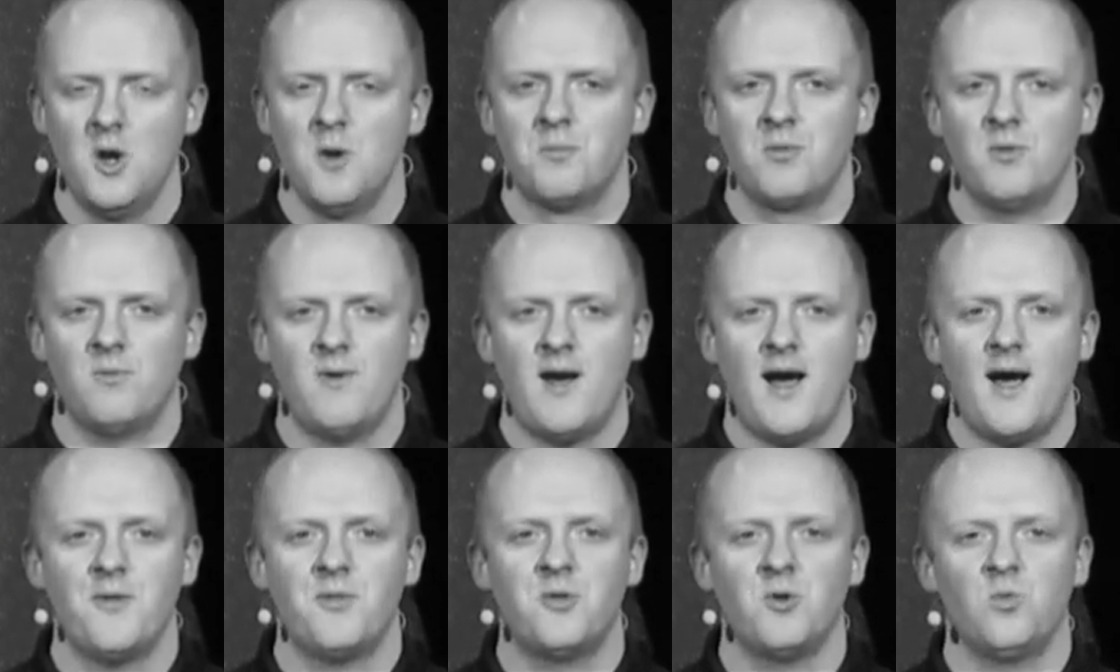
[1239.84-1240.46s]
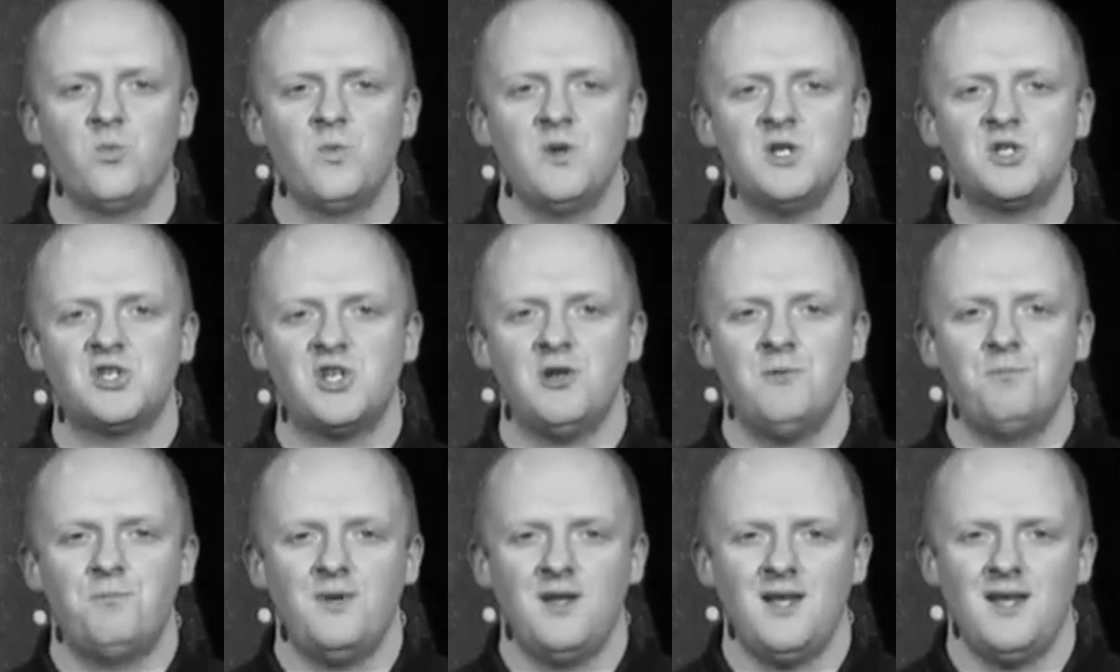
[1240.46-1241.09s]
but rather we
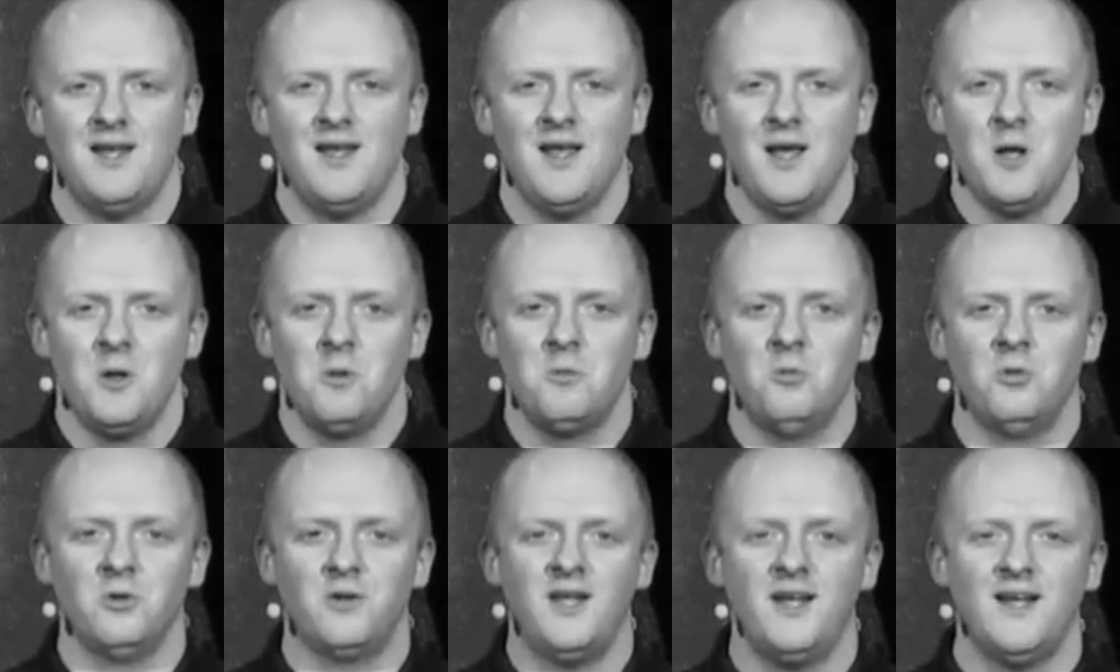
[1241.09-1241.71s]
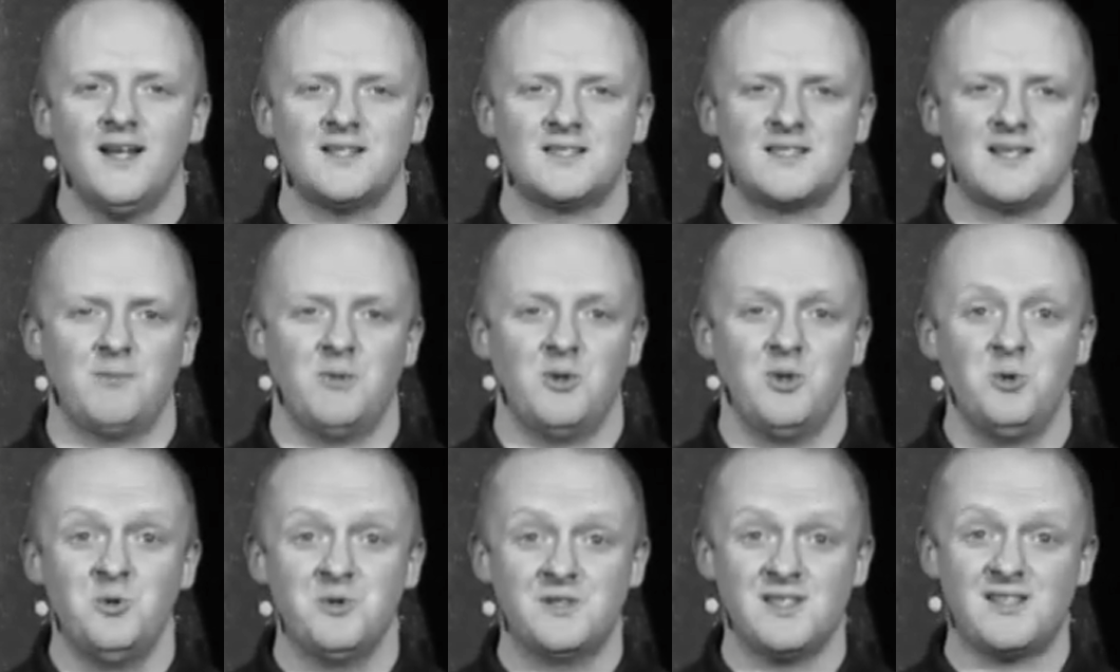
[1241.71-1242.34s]
should be looking at
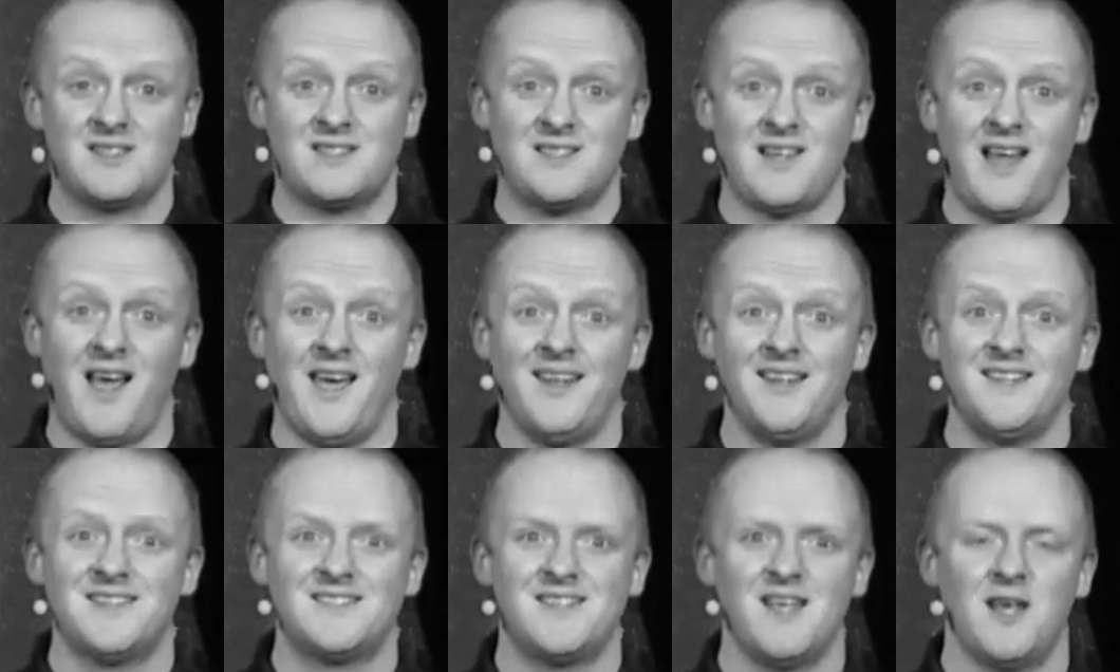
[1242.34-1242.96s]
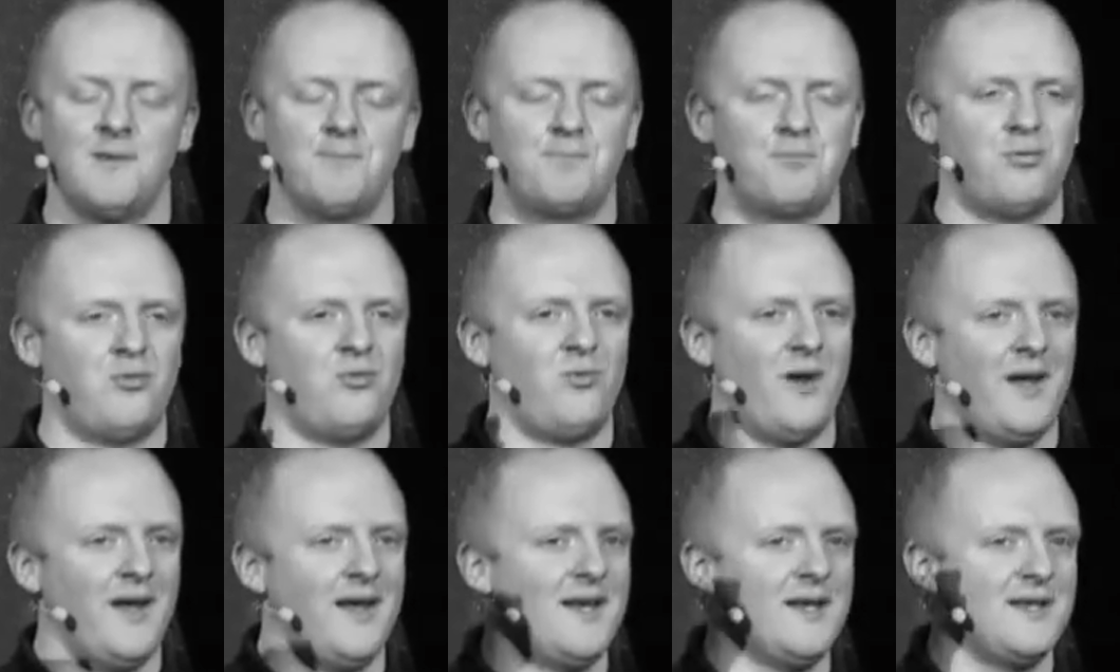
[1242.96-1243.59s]
someone who's excited, saying,
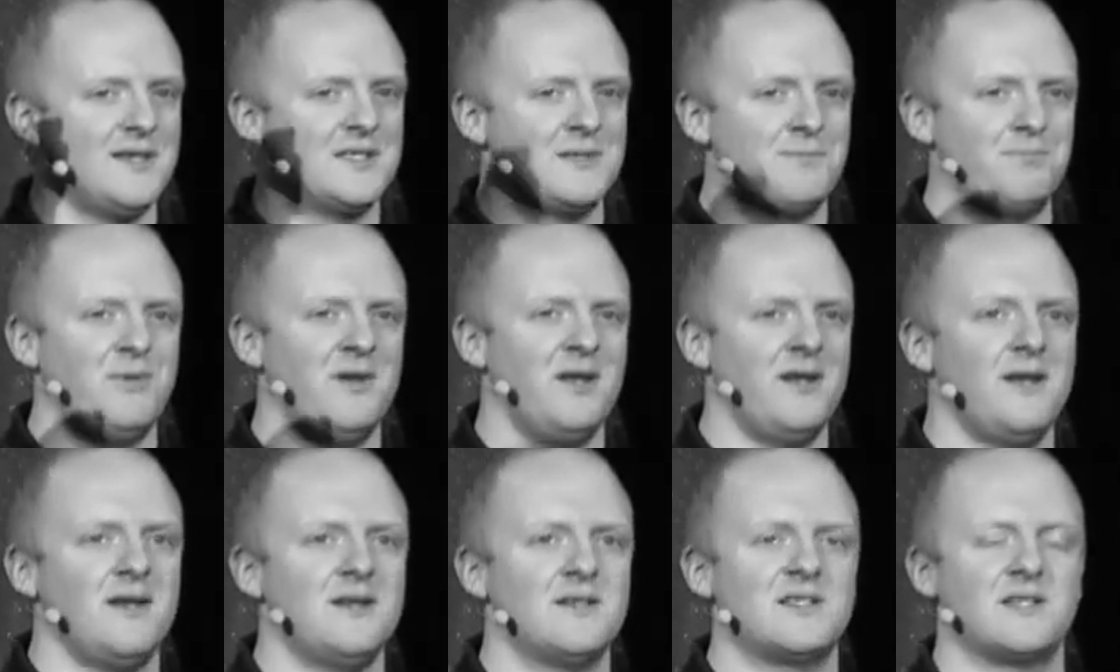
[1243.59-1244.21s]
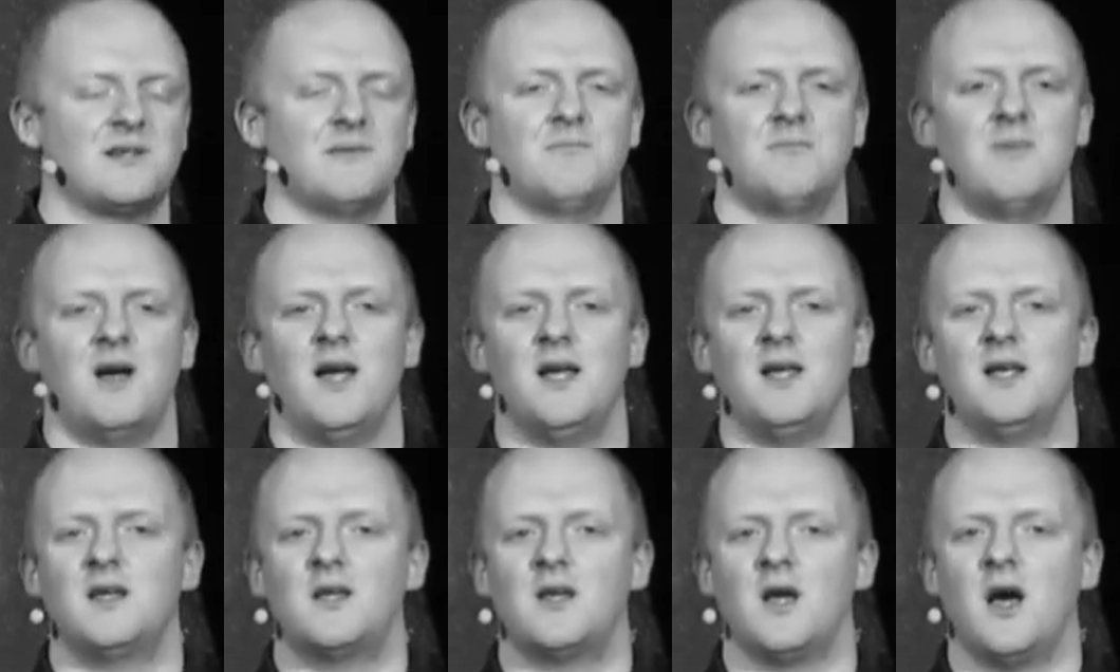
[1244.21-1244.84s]
Praise be to
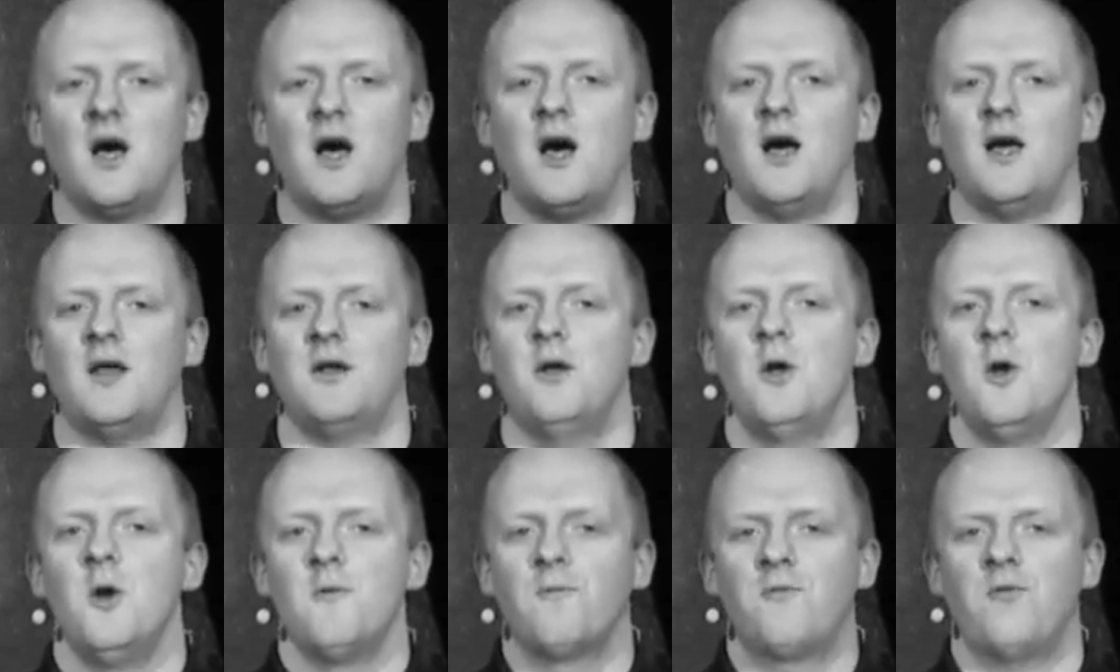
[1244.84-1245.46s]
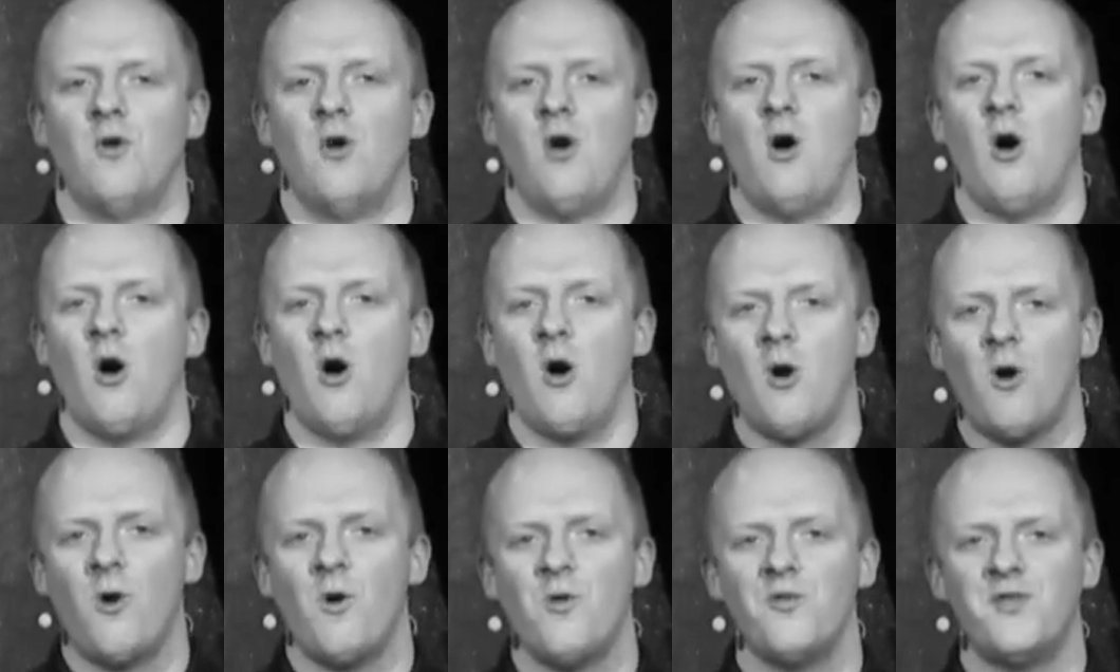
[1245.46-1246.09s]
my God for
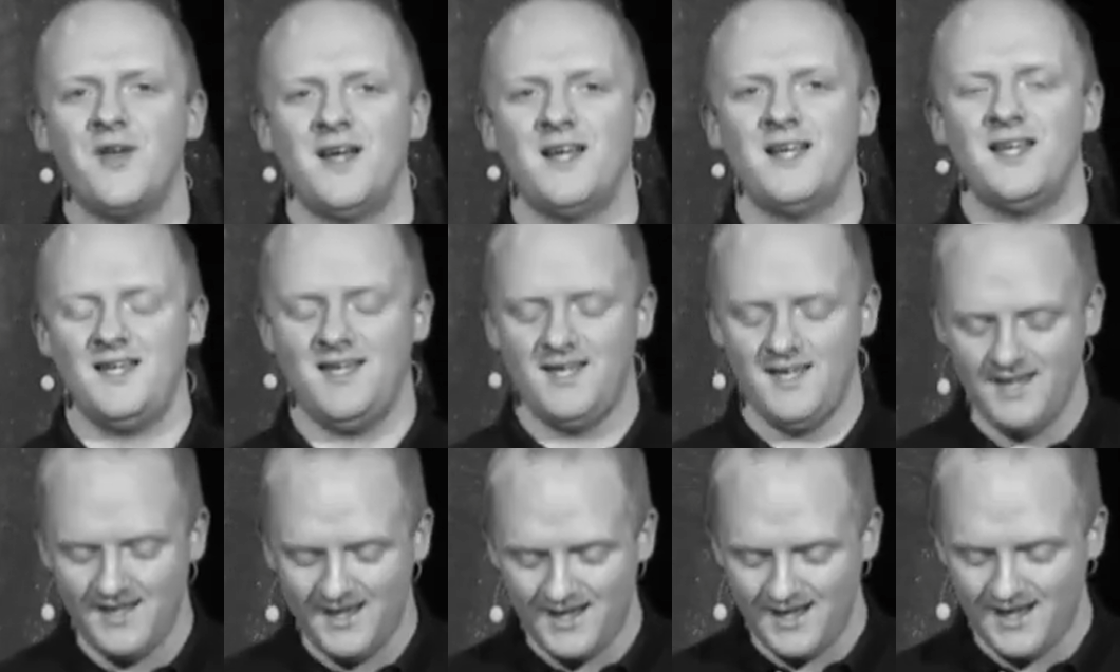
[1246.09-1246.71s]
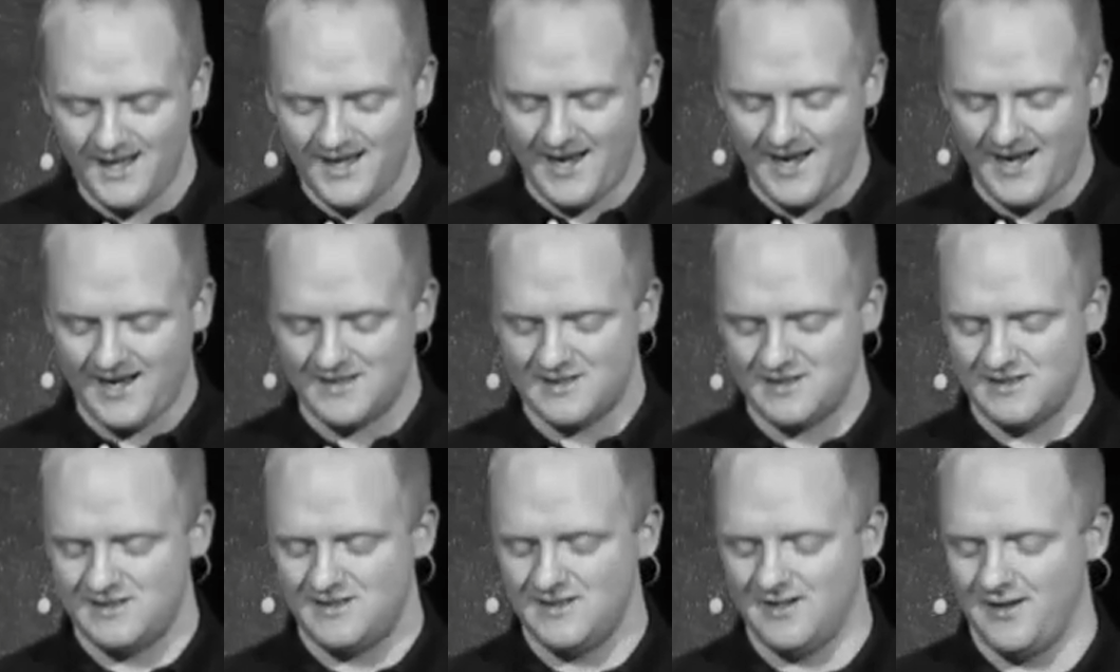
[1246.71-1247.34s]
all that he
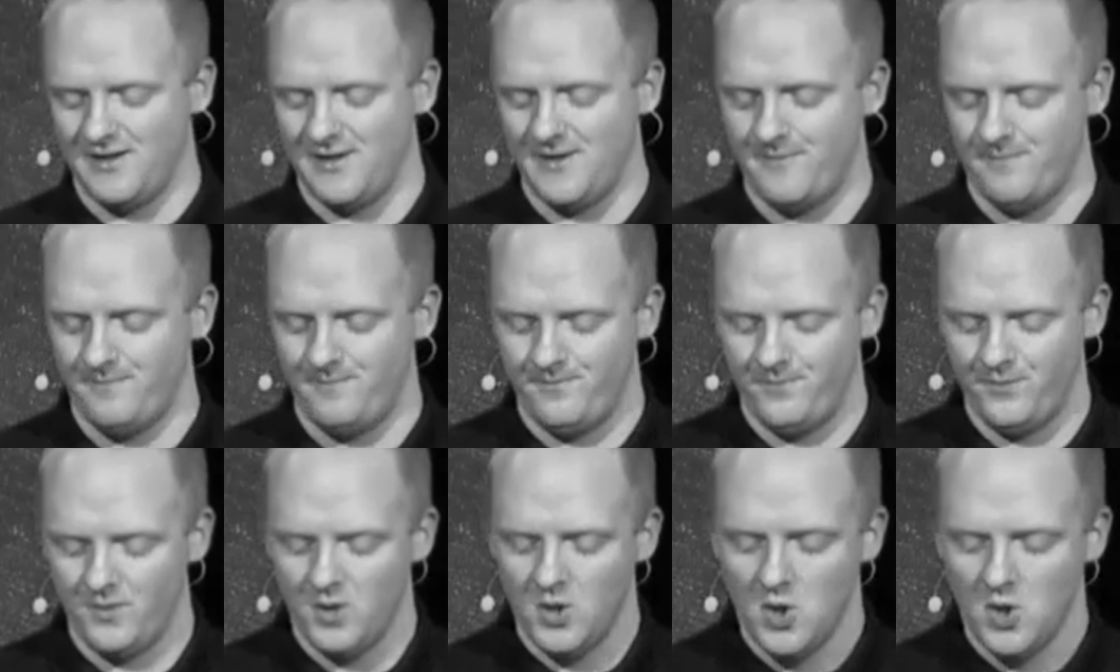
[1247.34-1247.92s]
has done.